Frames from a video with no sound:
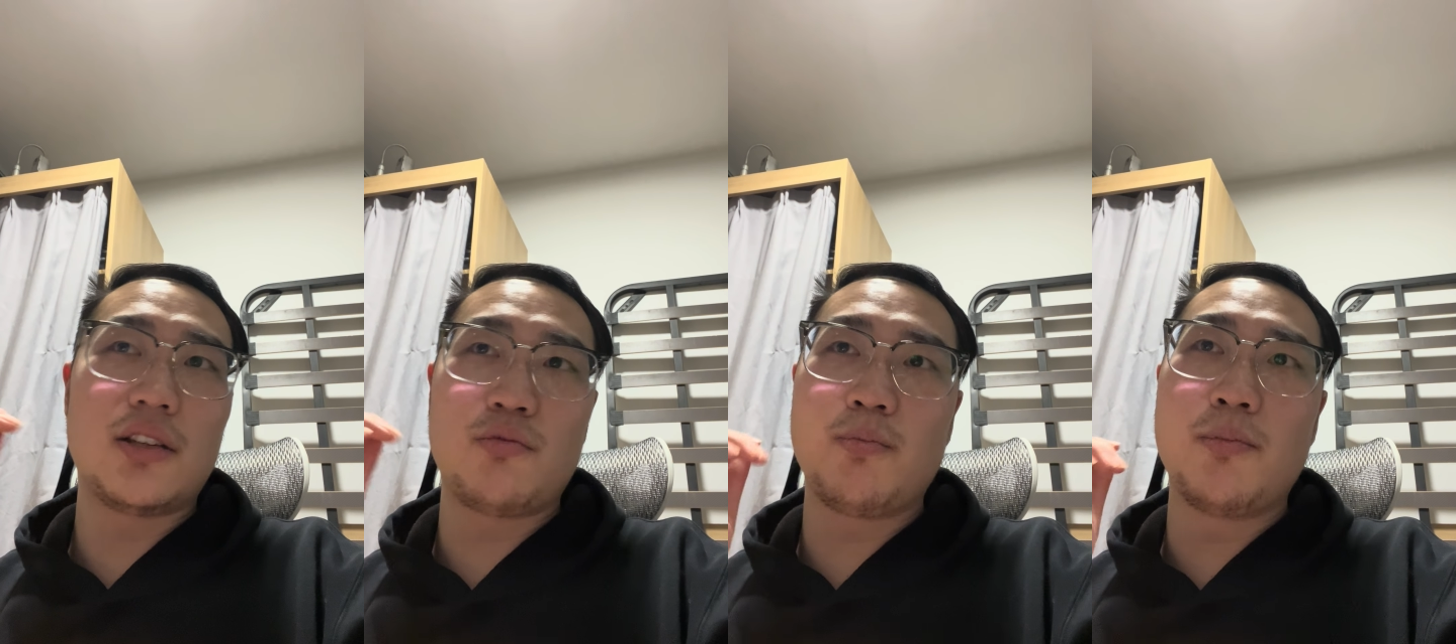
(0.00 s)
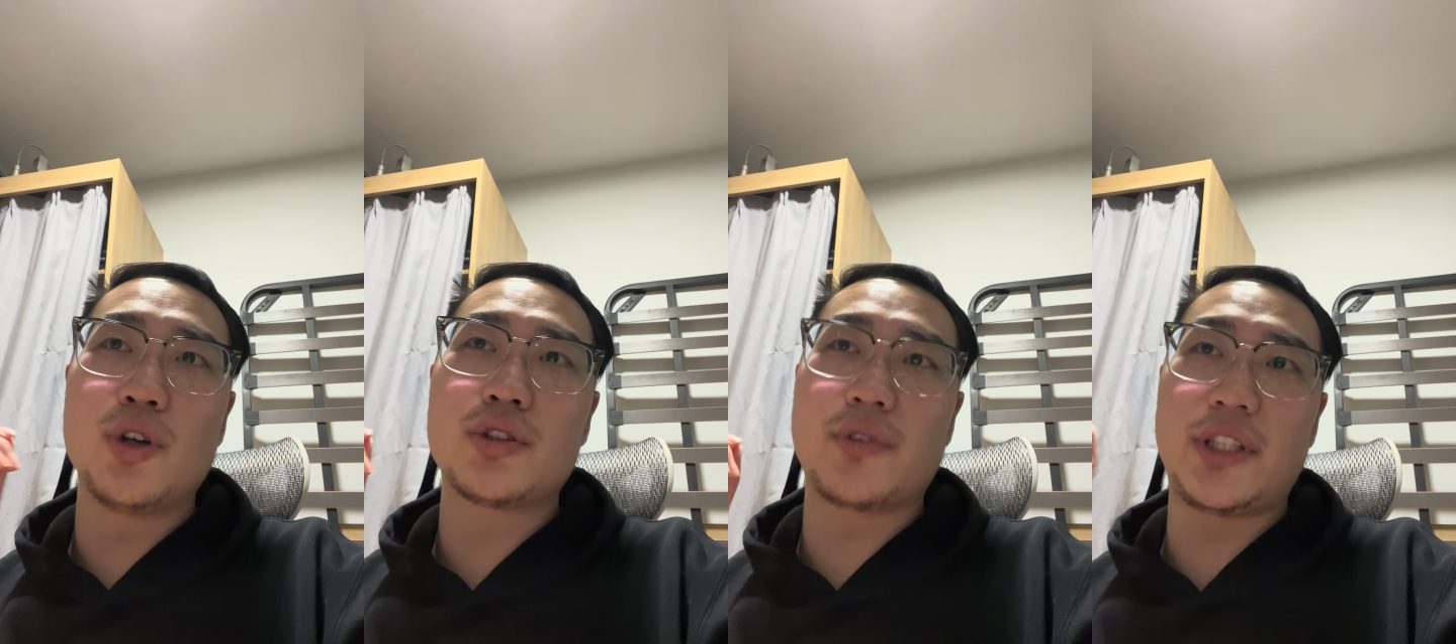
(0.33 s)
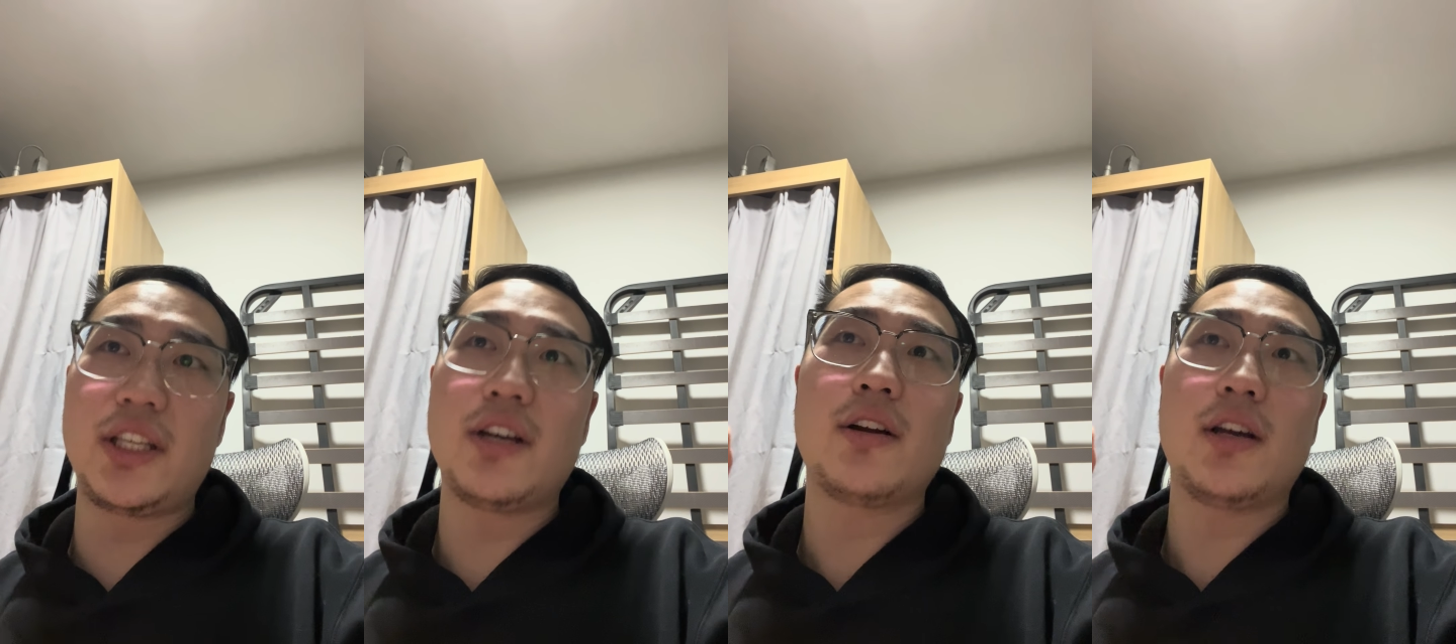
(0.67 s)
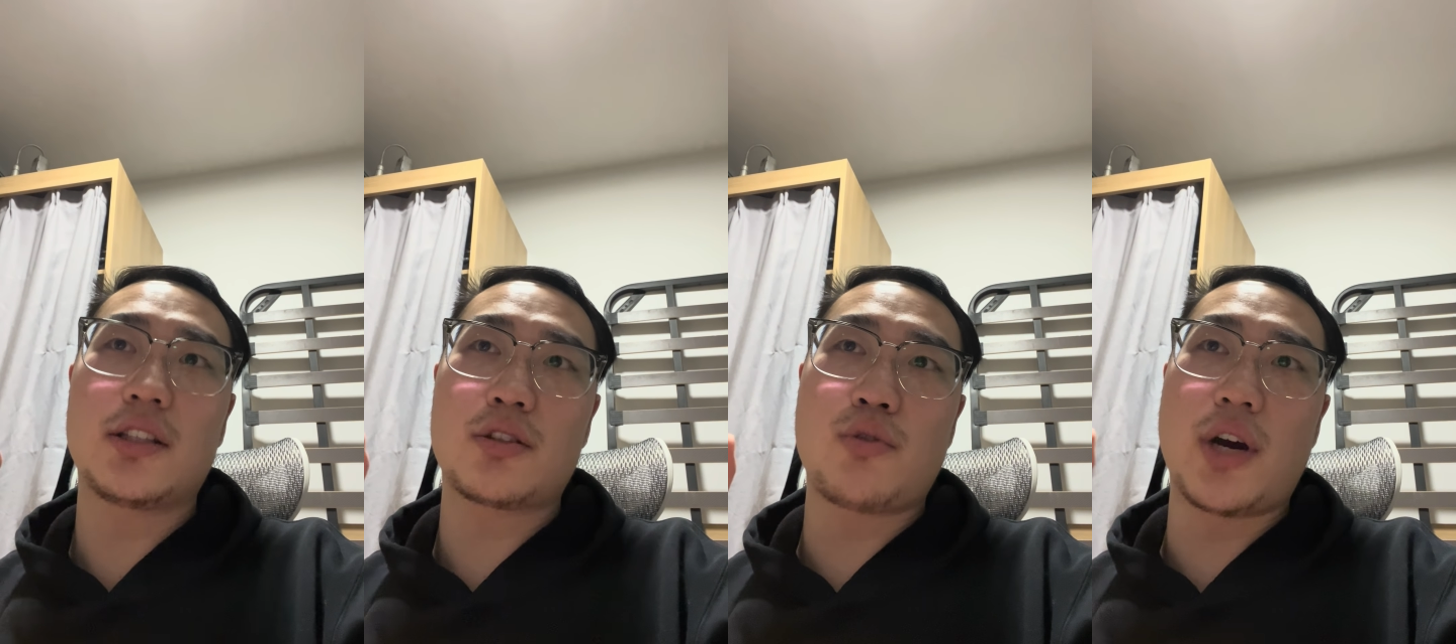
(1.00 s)
most
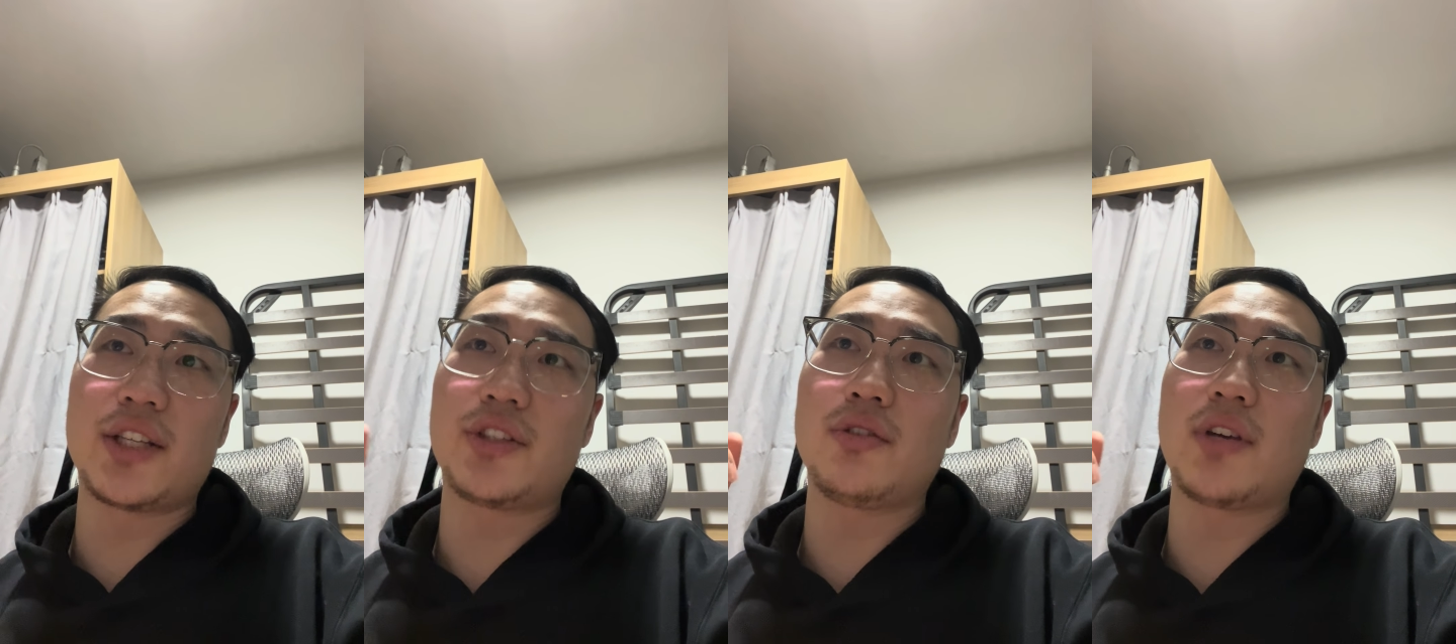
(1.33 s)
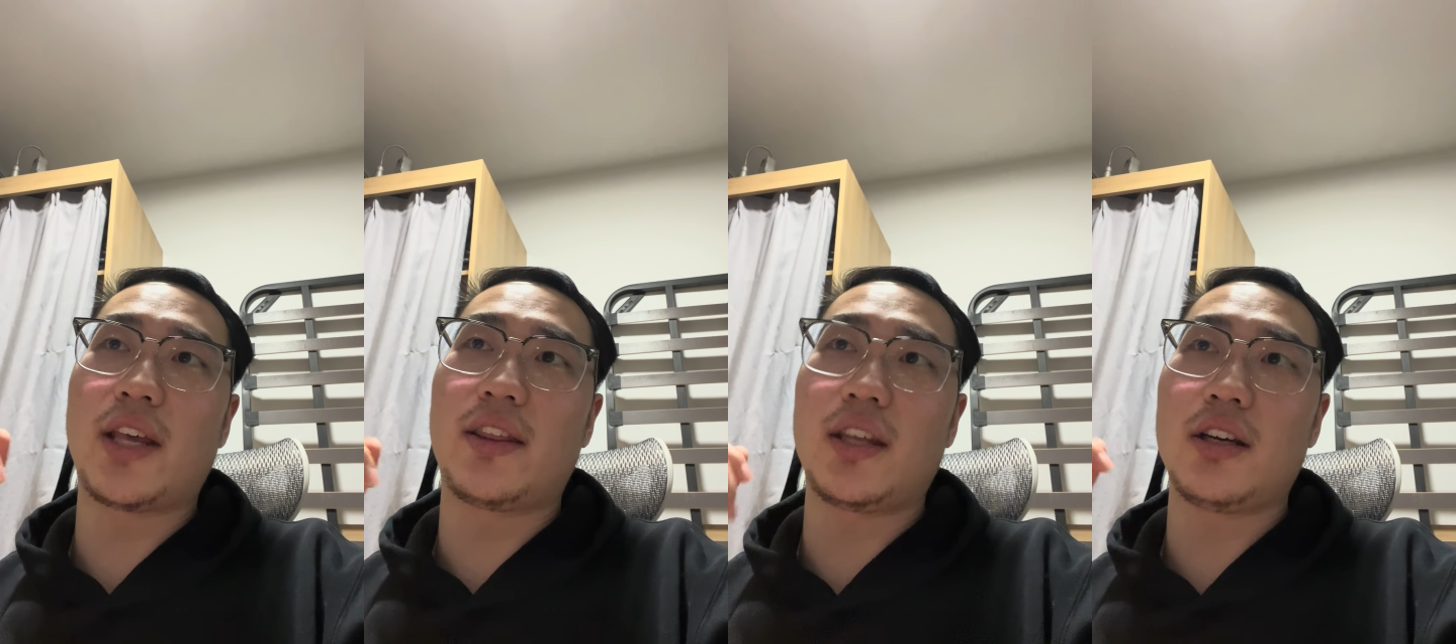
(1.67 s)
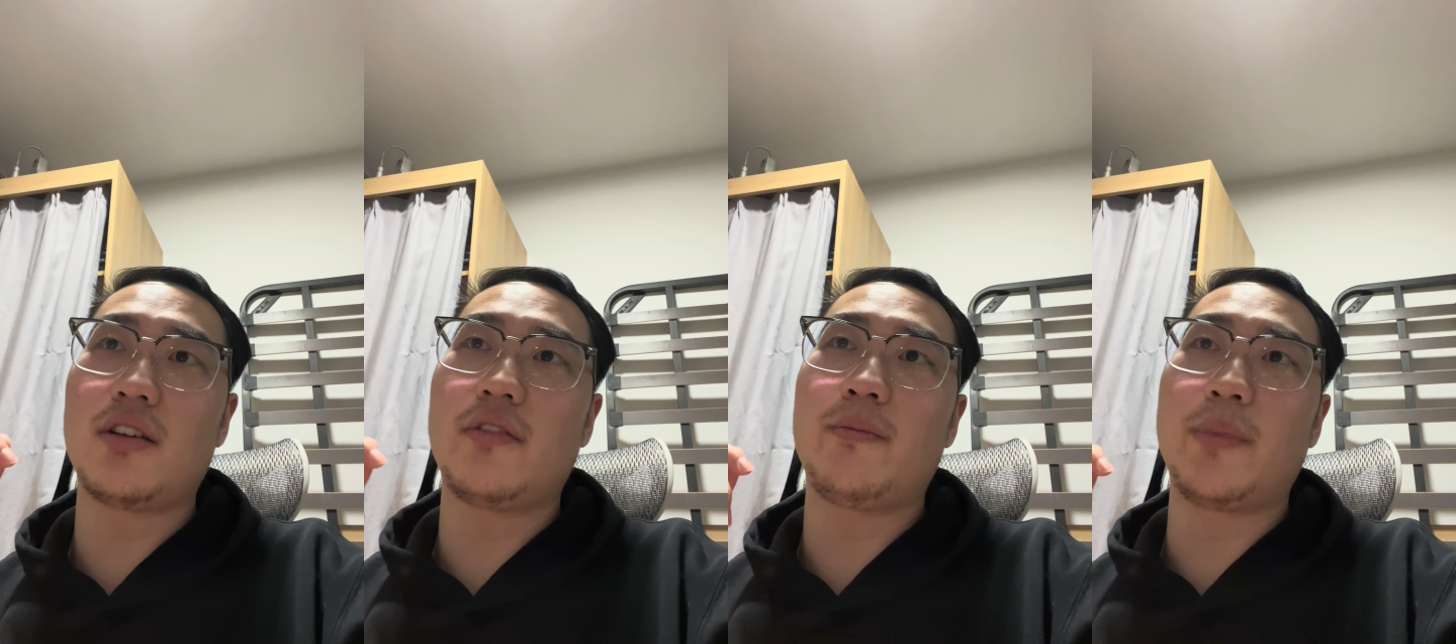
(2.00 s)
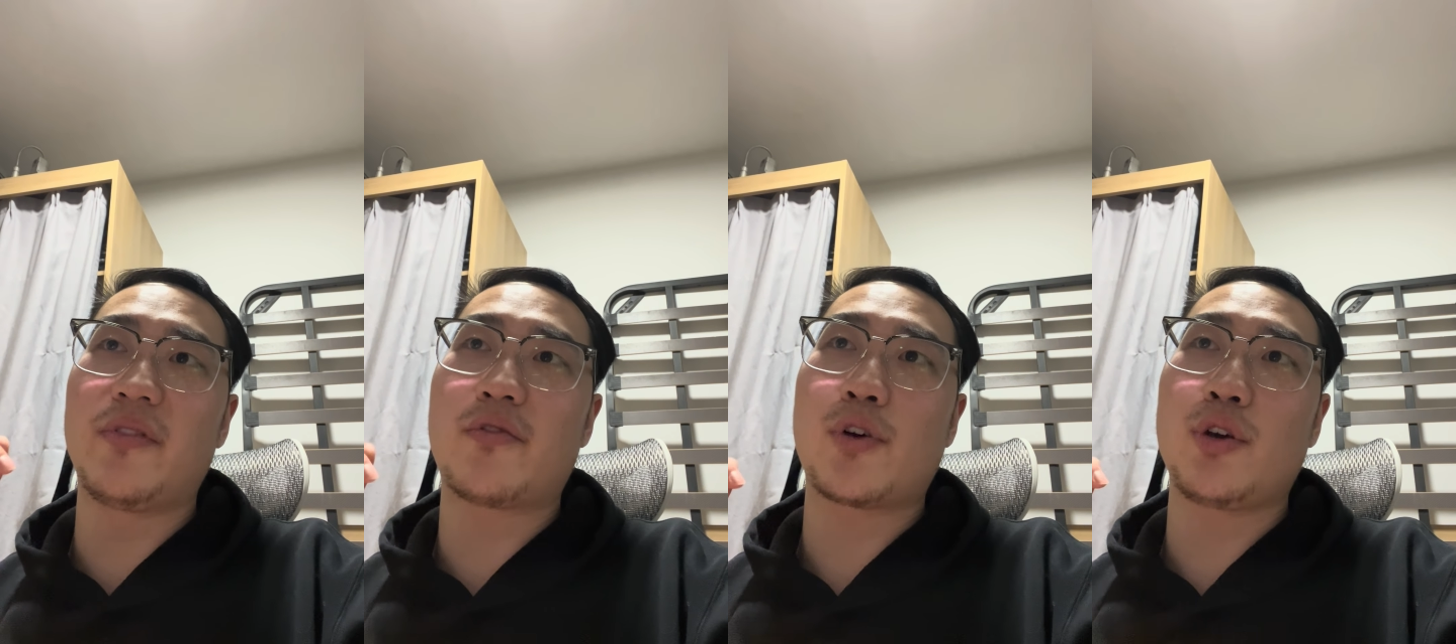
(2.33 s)
ridiculous question you can think of
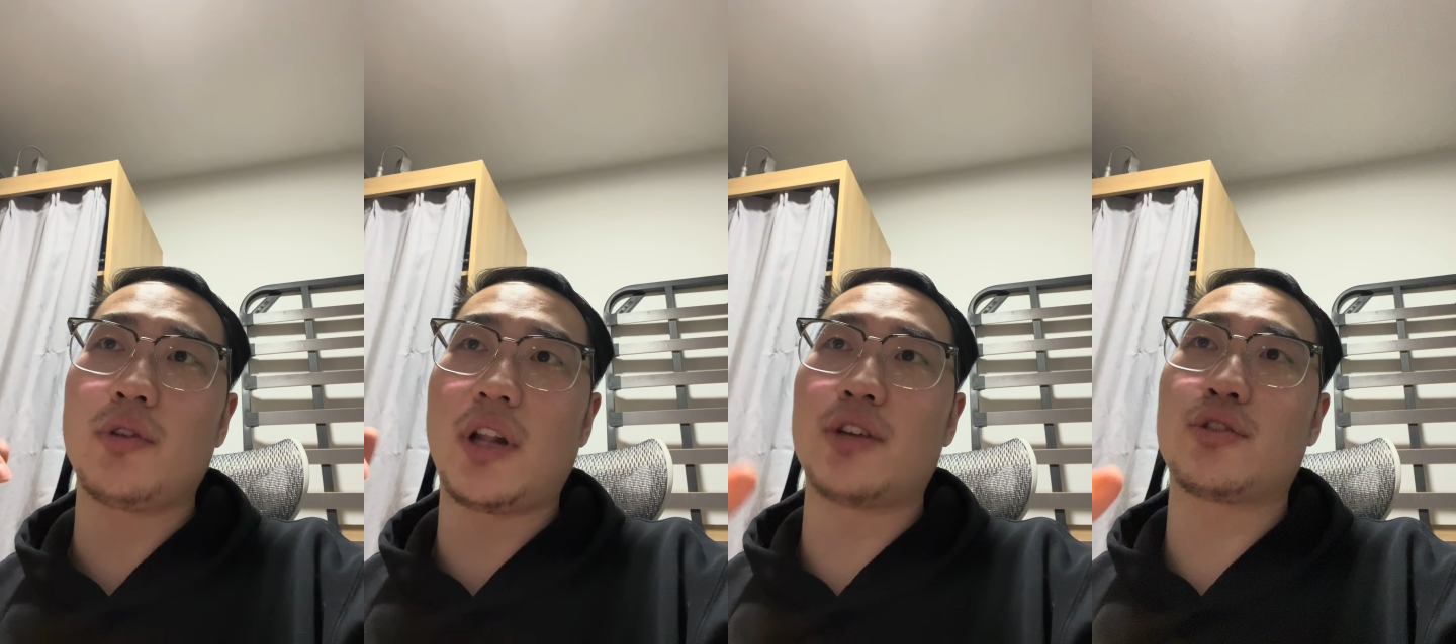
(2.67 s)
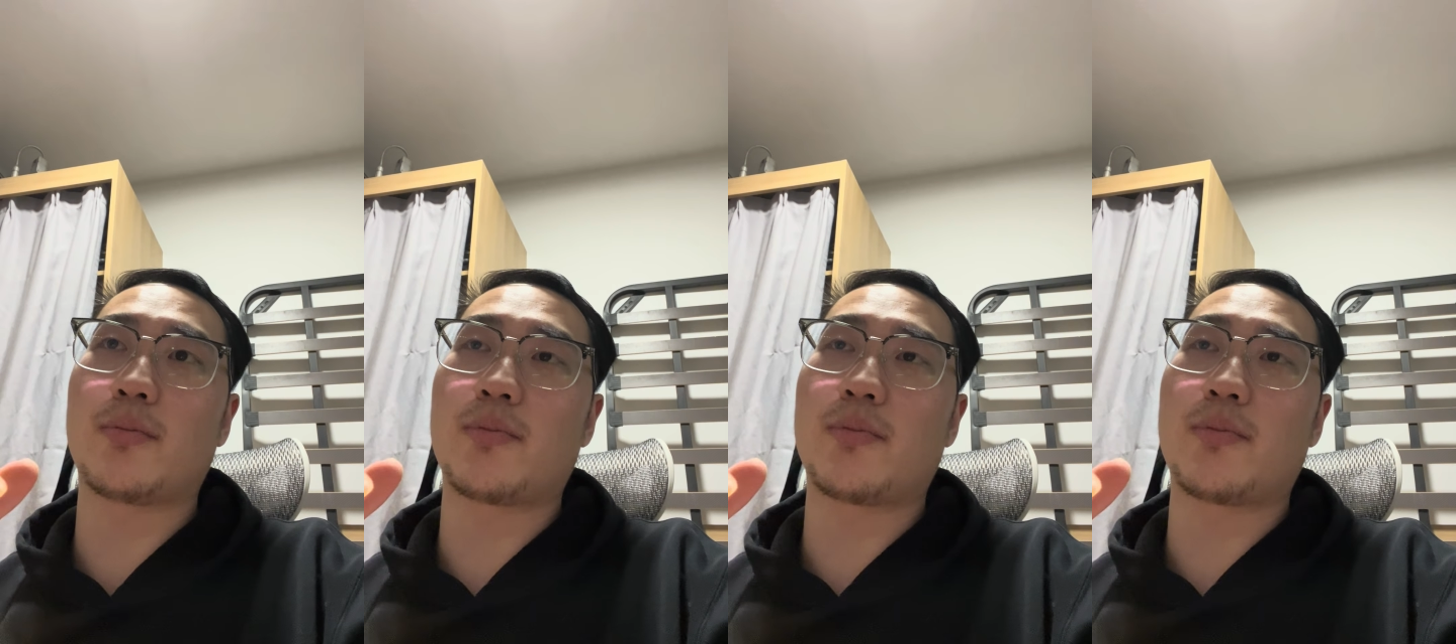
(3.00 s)
before you launch your